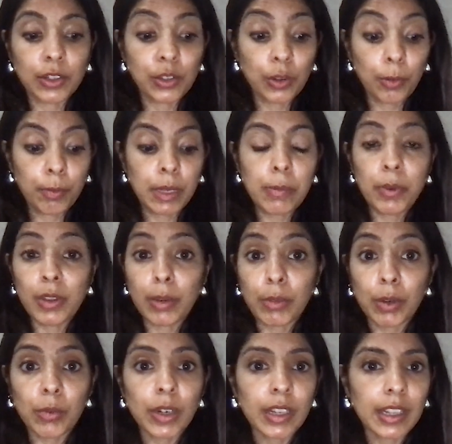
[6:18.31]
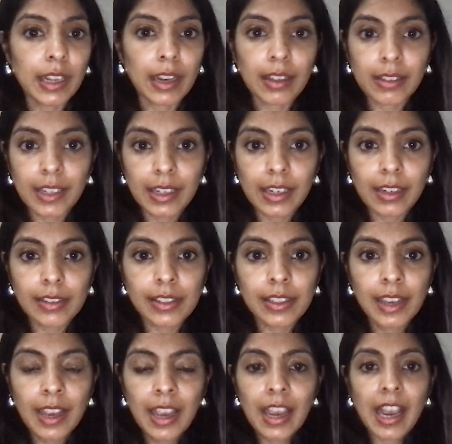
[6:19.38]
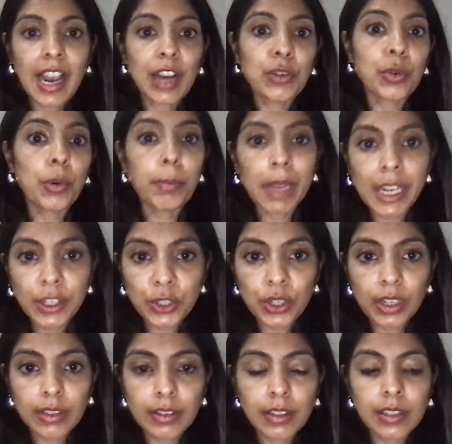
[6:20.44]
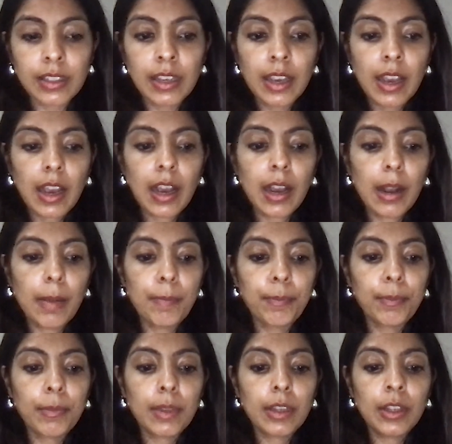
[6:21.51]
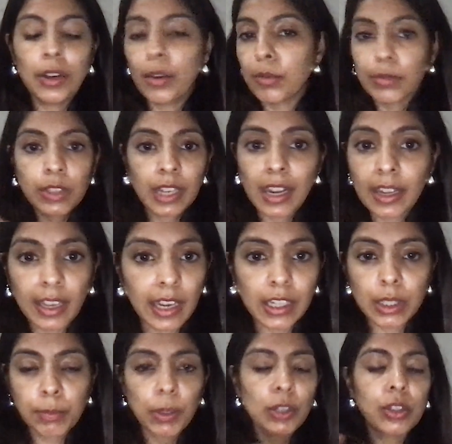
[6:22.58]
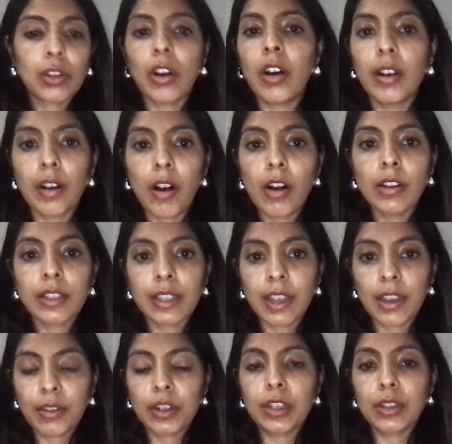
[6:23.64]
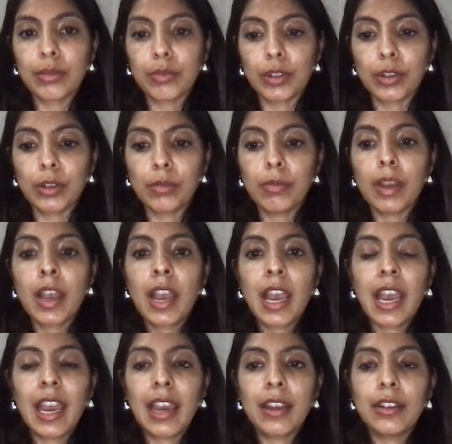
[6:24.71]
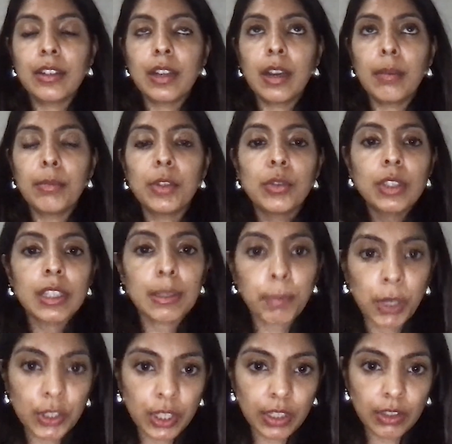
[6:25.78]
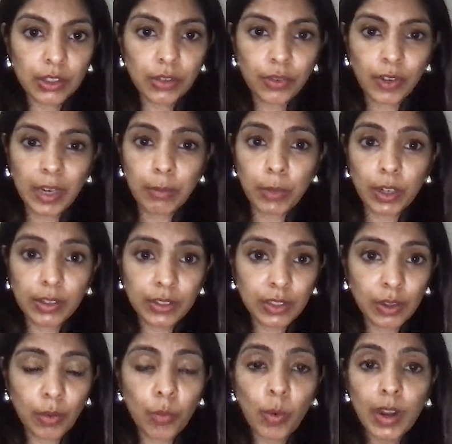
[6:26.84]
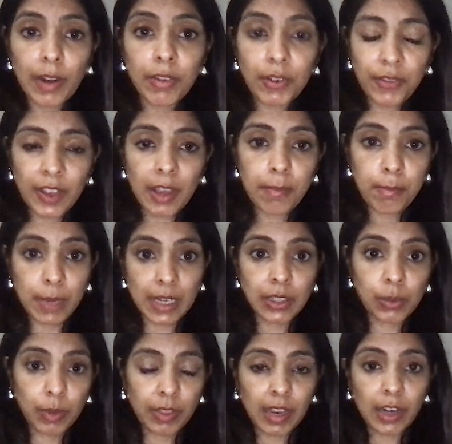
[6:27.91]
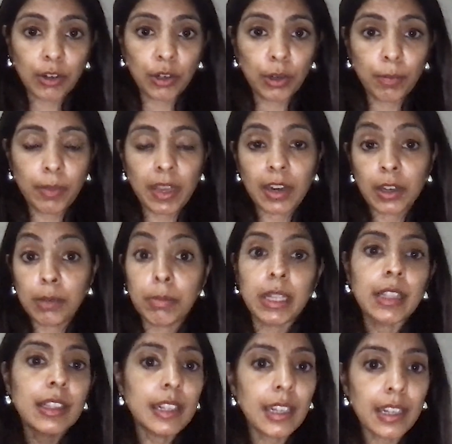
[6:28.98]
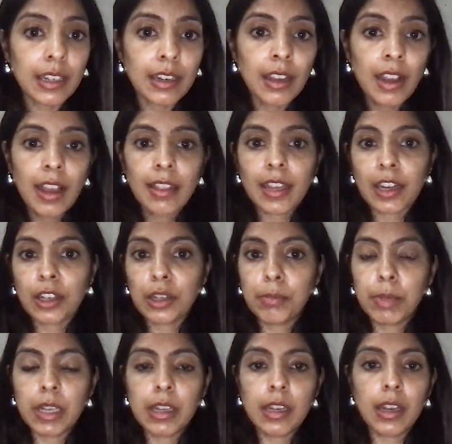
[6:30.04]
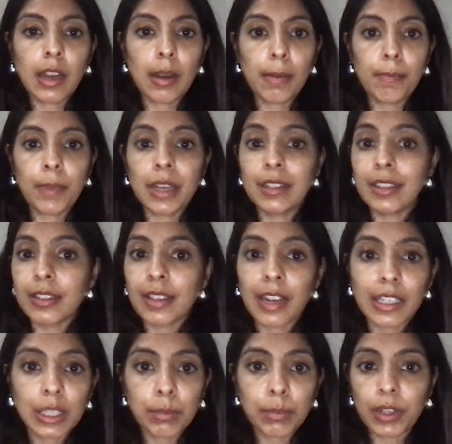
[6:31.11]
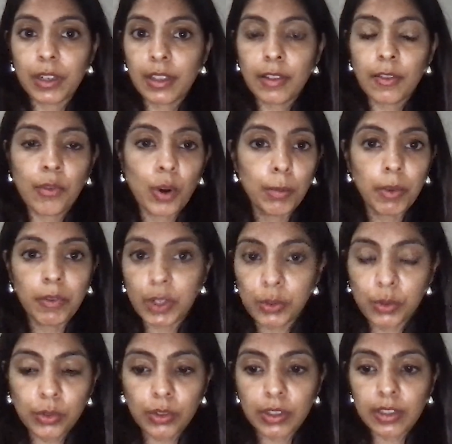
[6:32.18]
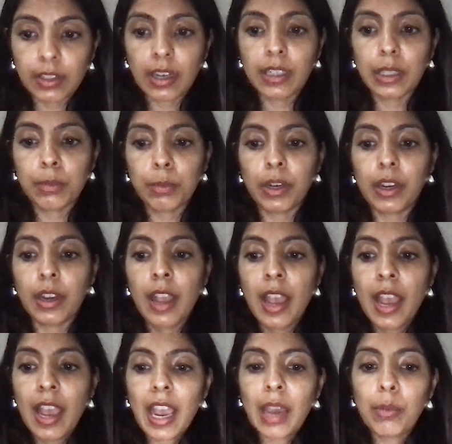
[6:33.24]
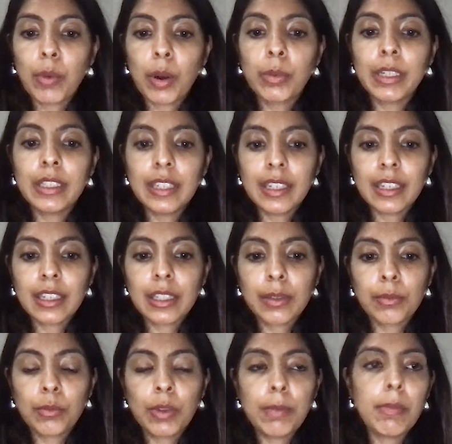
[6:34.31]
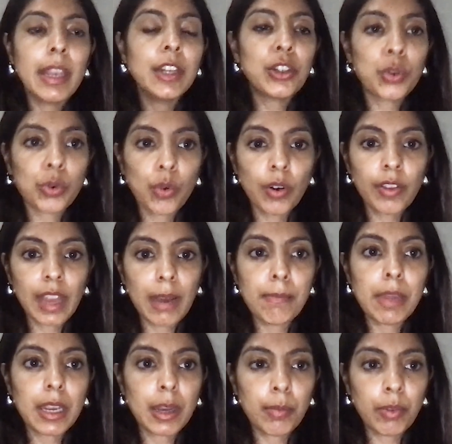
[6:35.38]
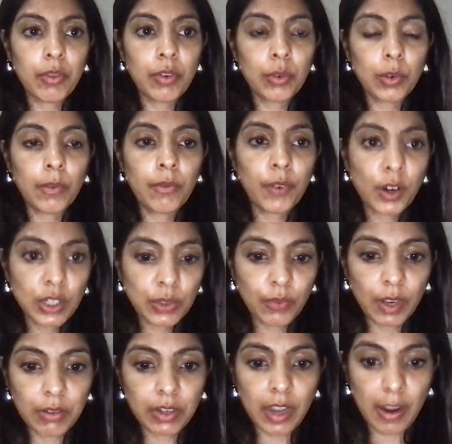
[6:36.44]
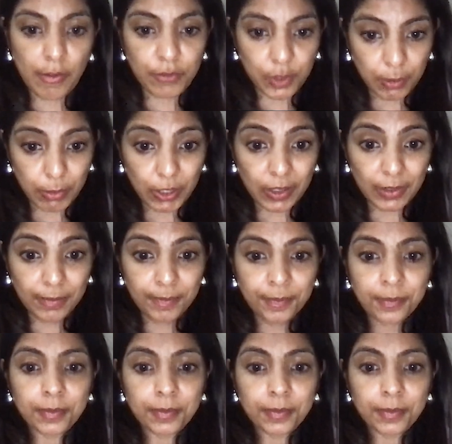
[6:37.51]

So people that were working at clinics, actual patients, tech experts, all together in a room, and using particular frameworks. So whatever fit best with that group. That could be lean, that could be a design sprint in the form of a Google design sprint. And what we did is we made sure that makeup of the group first felt comfortable.